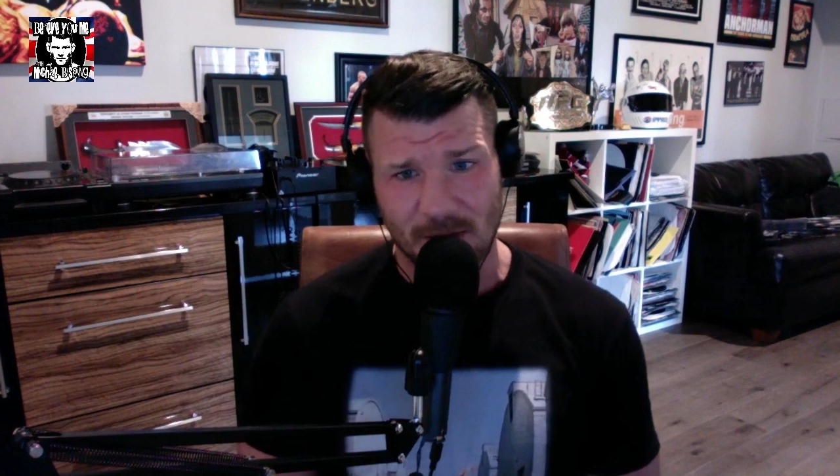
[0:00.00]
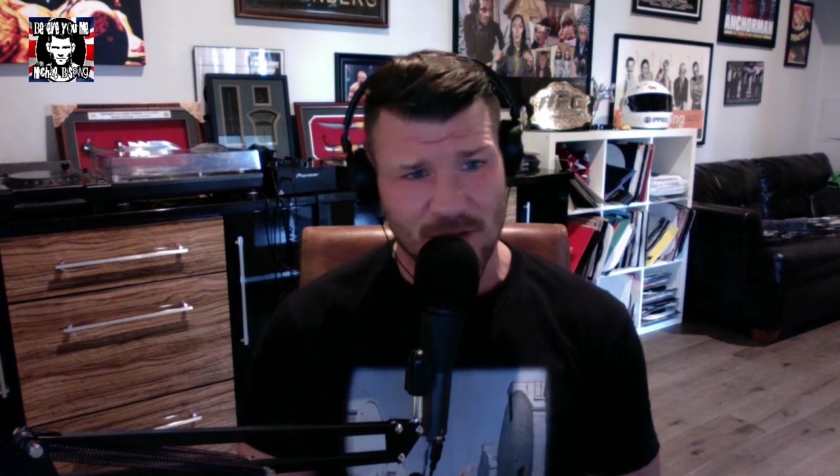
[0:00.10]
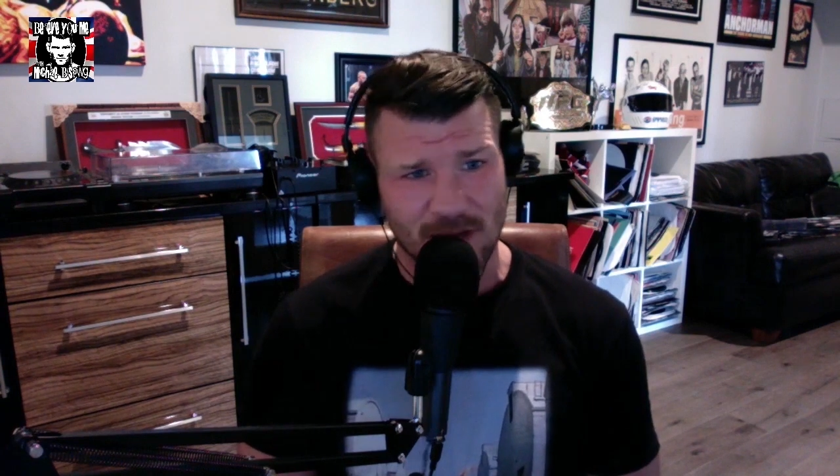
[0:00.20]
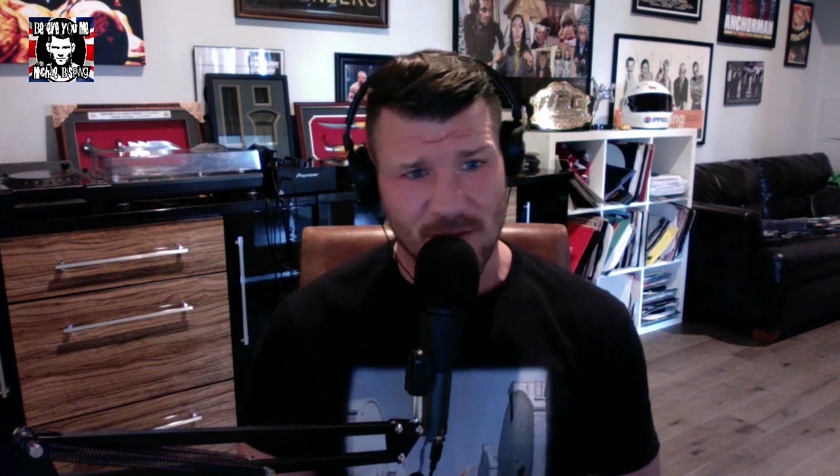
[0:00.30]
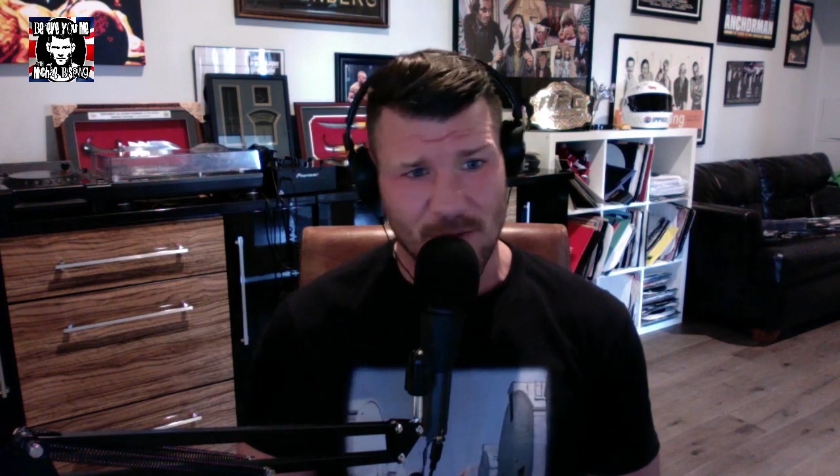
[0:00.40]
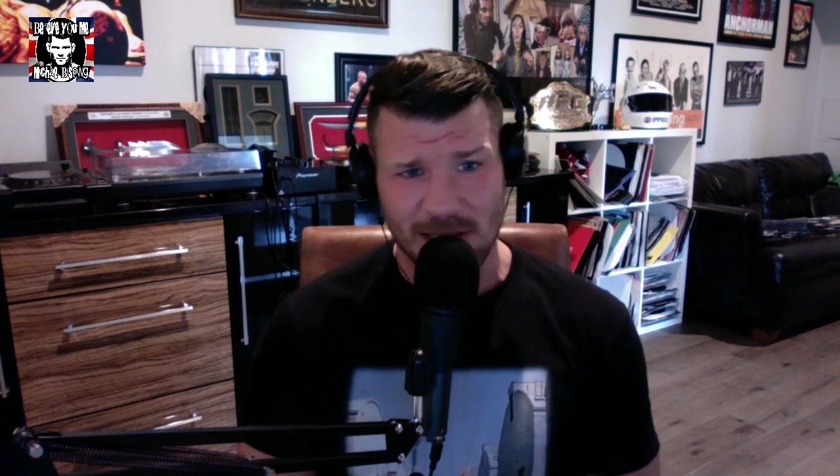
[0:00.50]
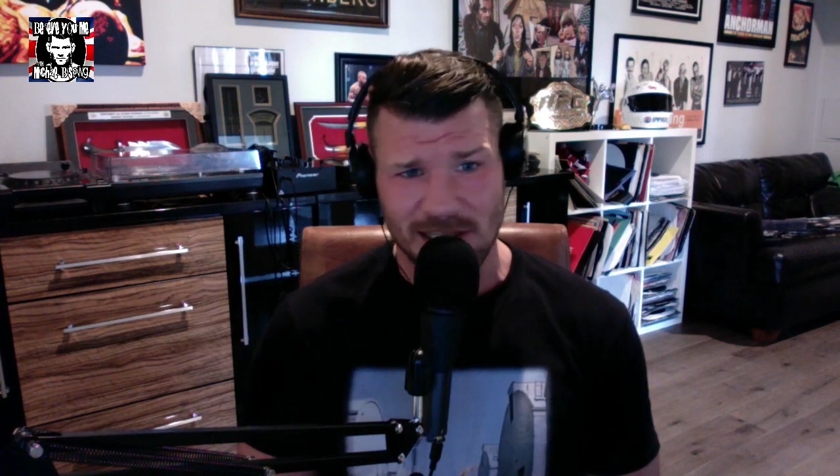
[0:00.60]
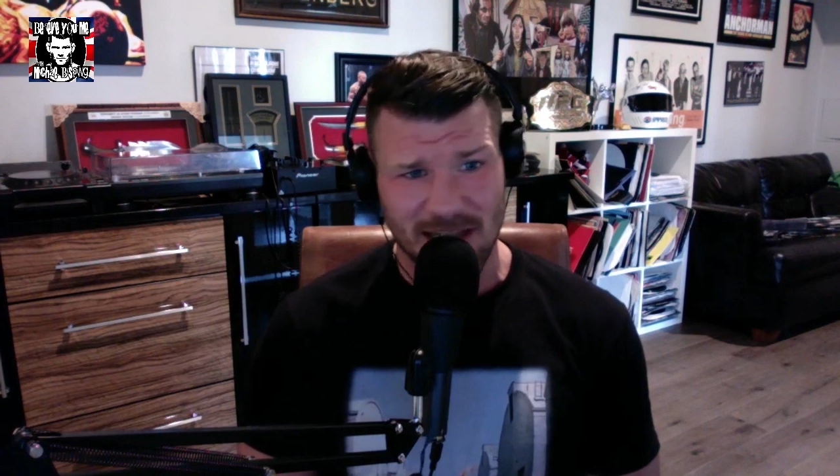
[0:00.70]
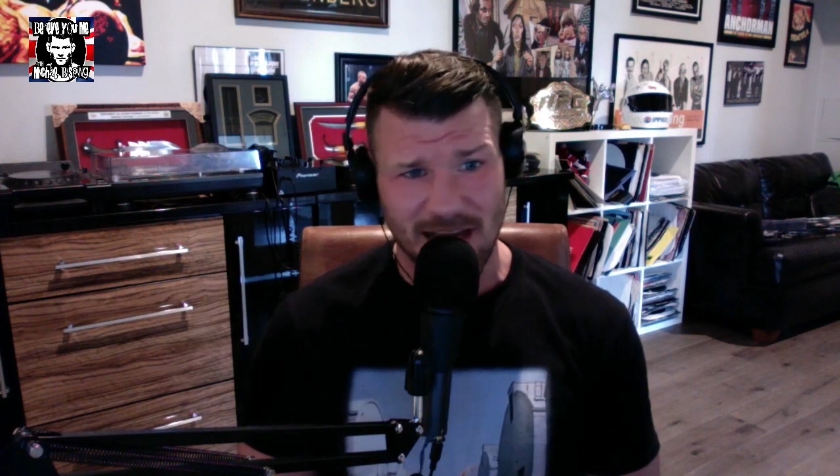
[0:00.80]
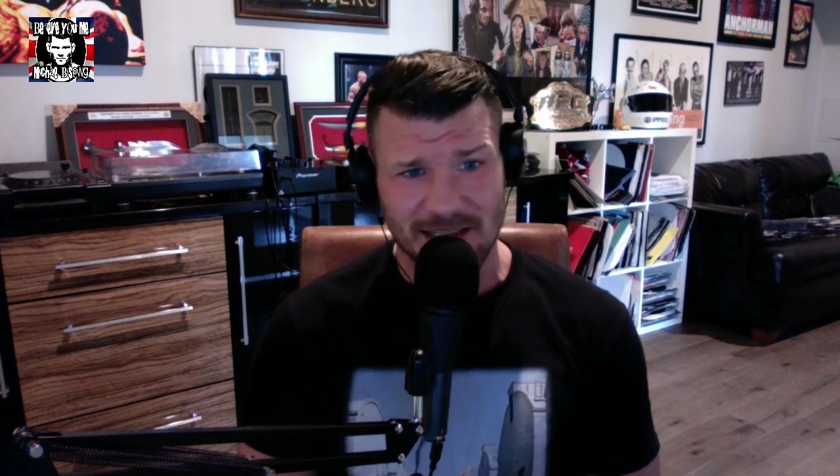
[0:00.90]
Whichever way you
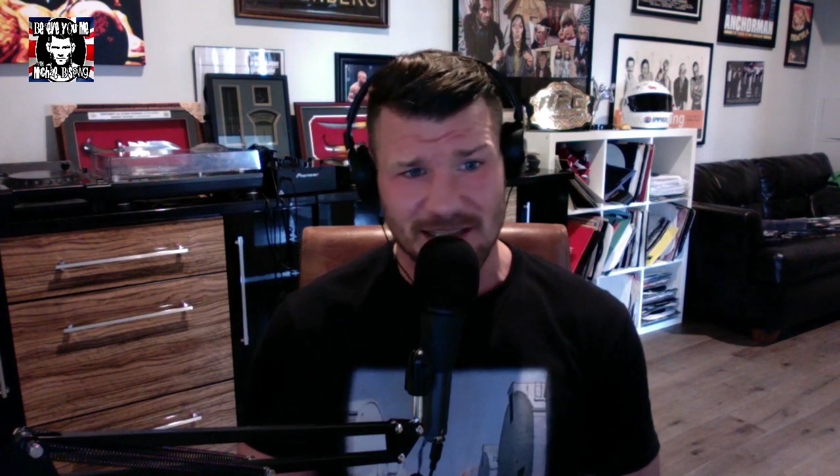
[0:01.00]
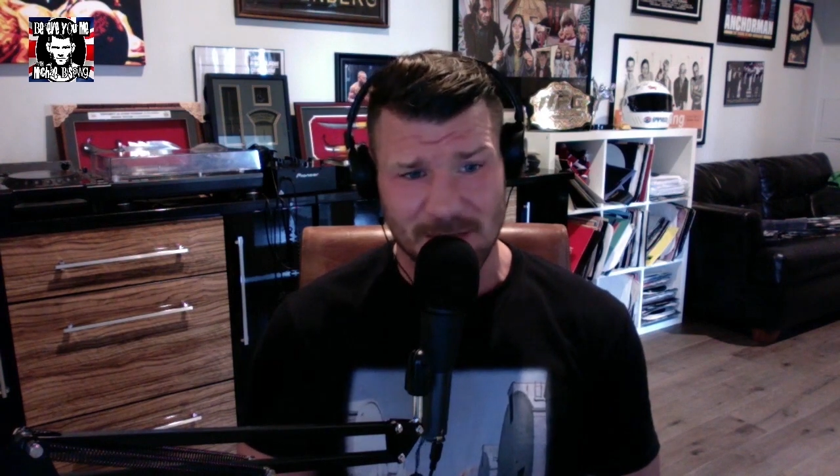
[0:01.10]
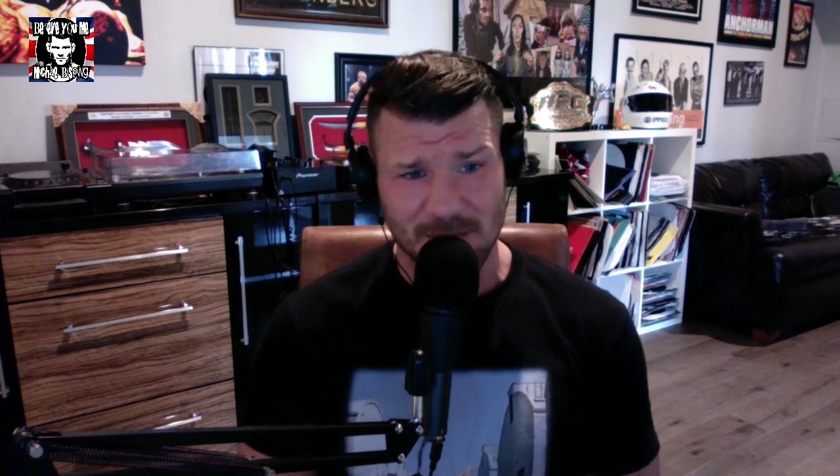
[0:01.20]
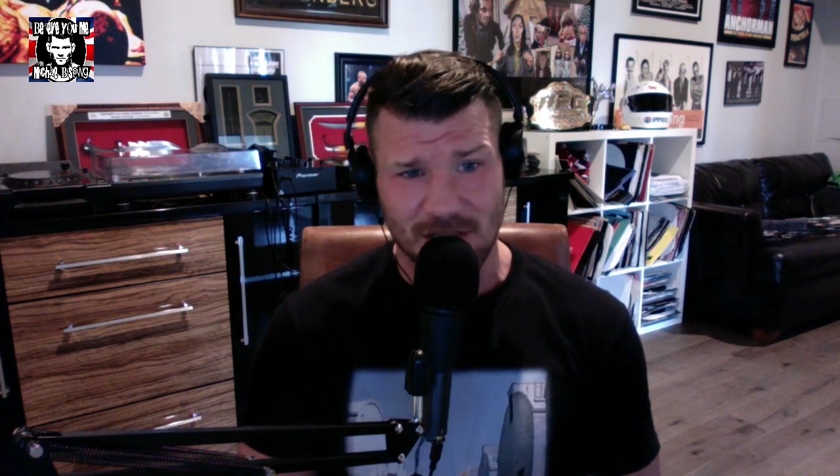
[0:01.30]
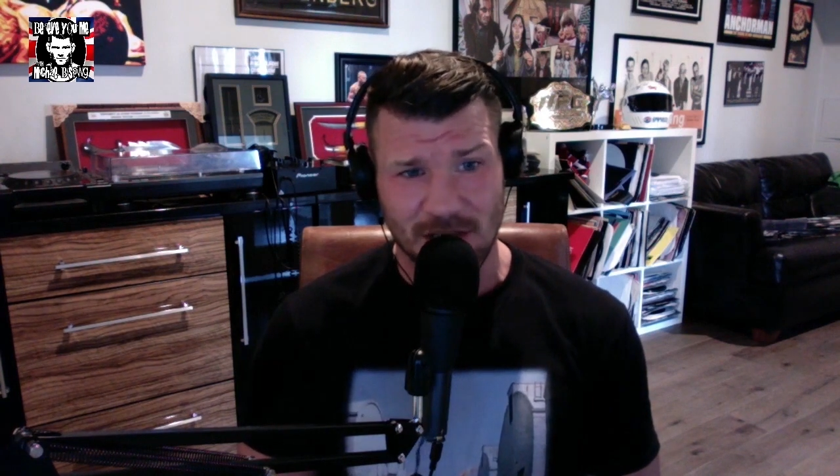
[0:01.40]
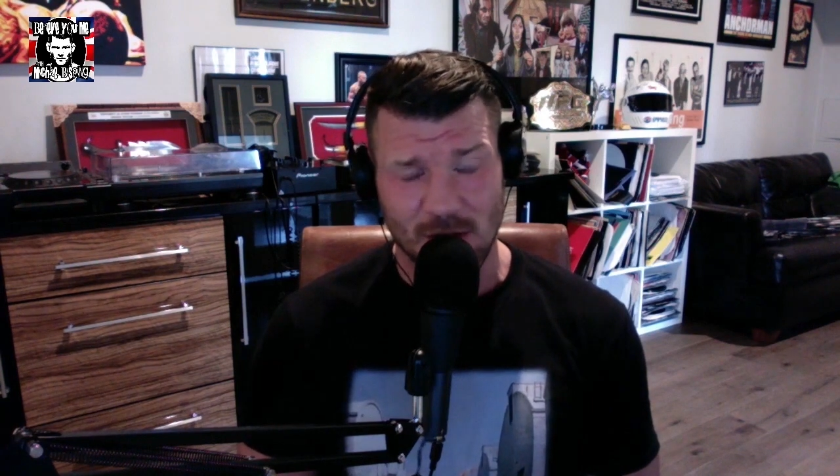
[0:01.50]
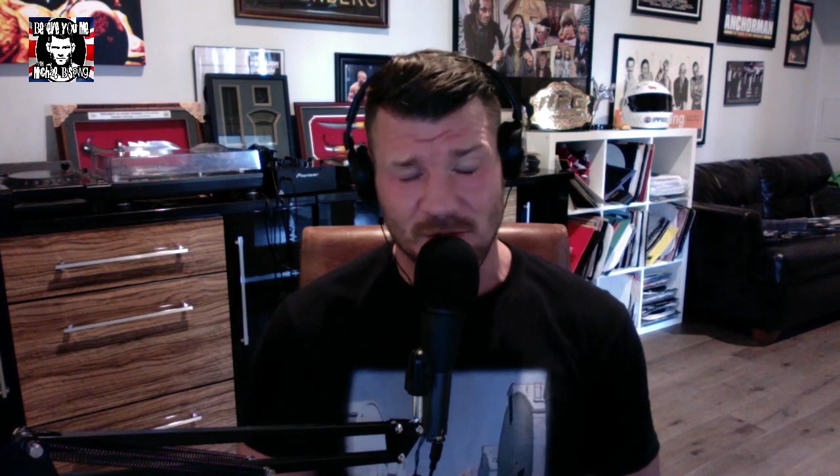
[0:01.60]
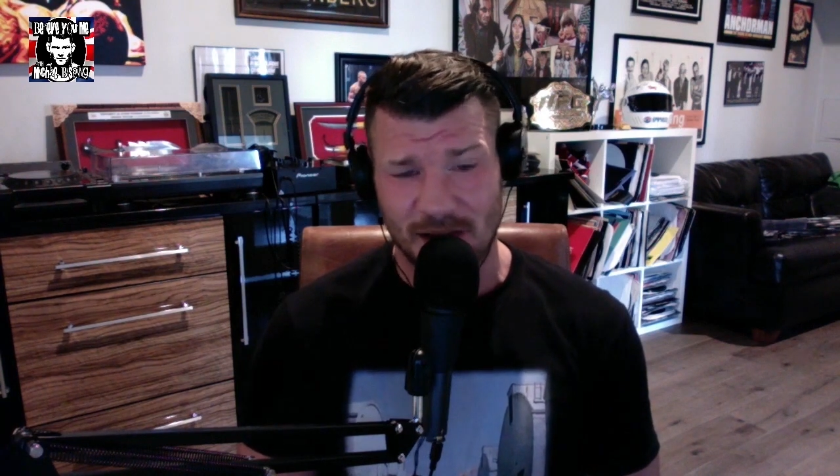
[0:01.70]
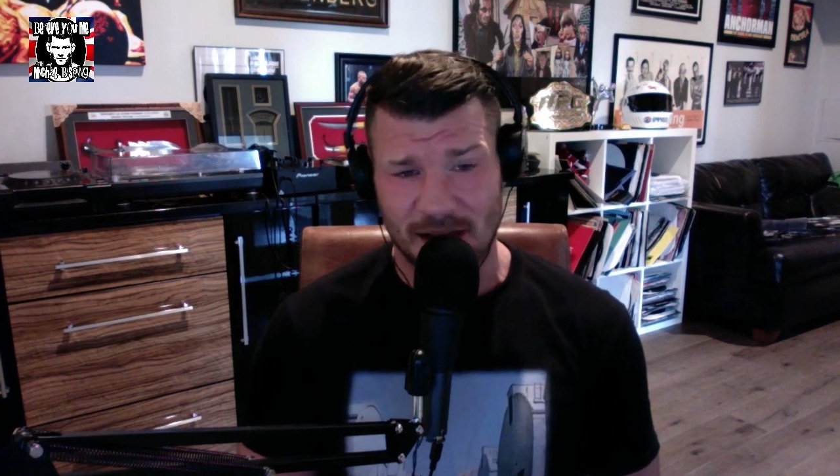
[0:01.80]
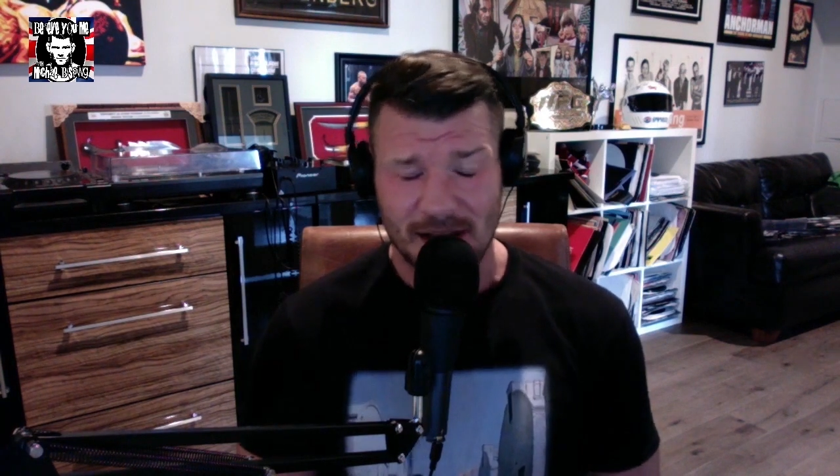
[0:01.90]
slice it, it was a
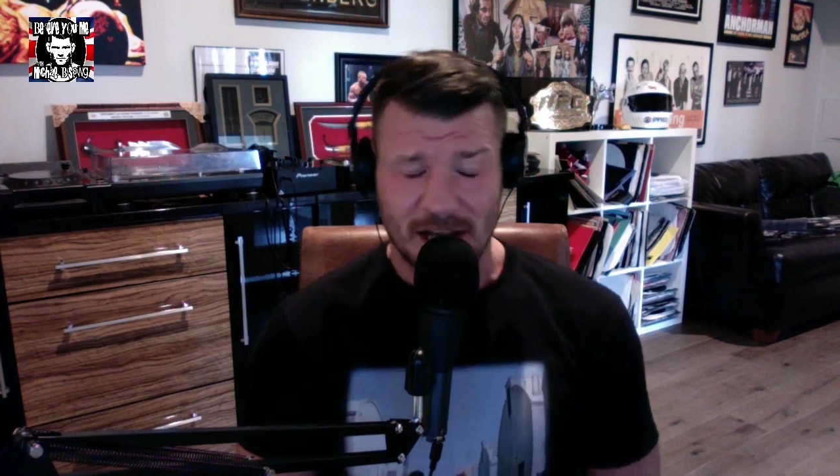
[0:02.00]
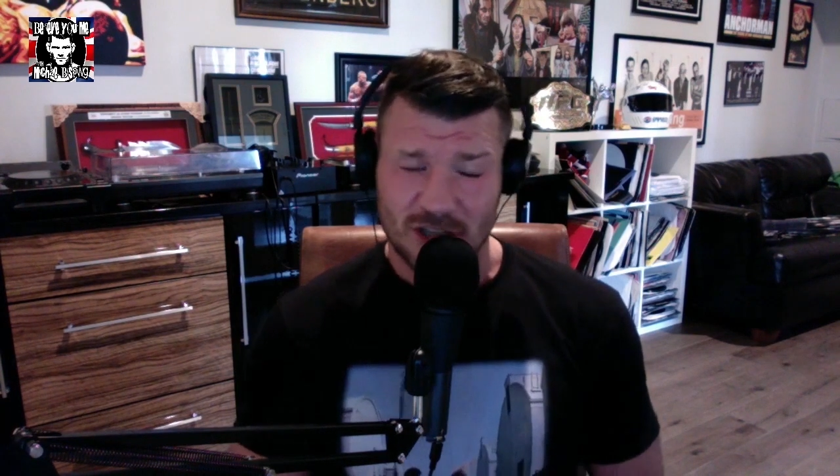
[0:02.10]
close fight.